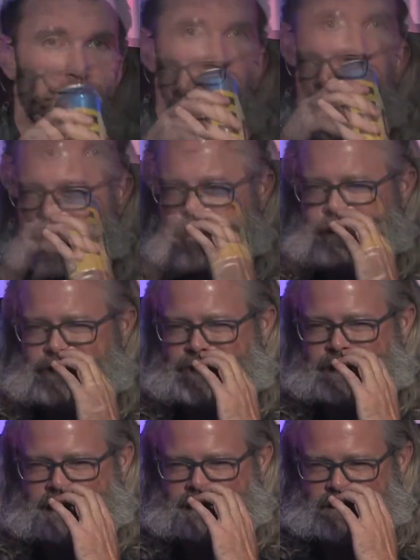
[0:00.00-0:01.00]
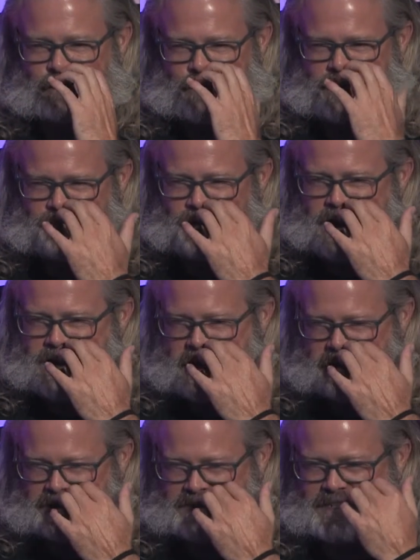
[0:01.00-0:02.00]
proportions that we have not
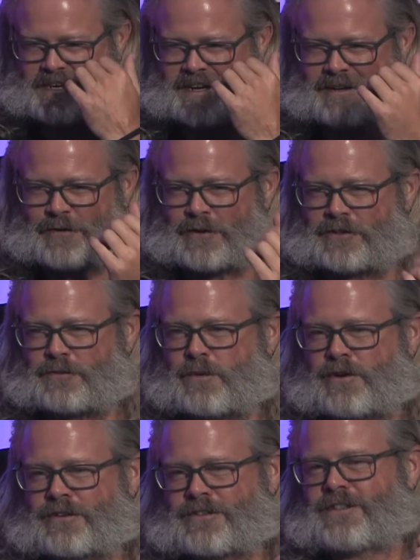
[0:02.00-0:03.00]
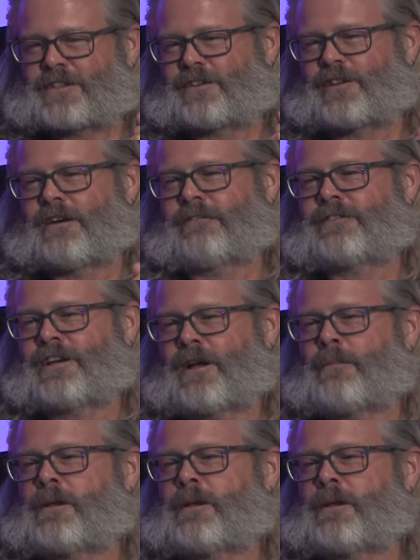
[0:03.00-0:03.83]
yet seen or experienced in our lifetime.